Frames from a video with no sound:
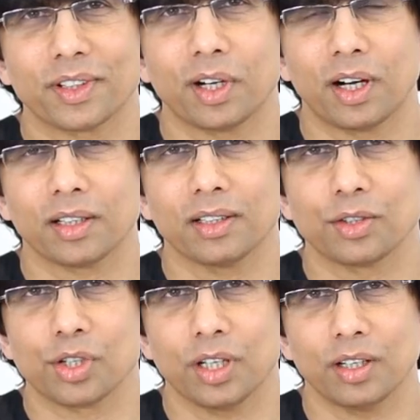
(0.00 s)
the
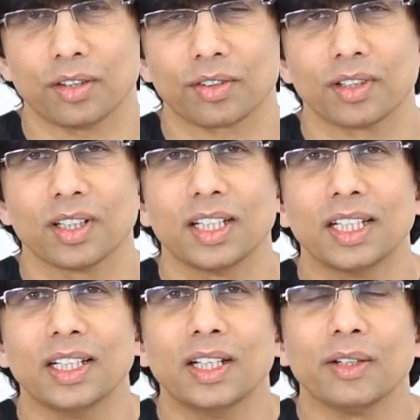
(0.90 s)
cartilage is.
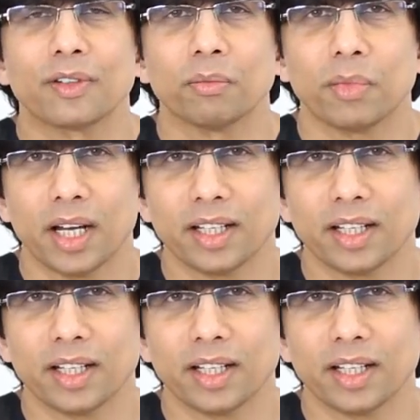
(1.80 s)
From my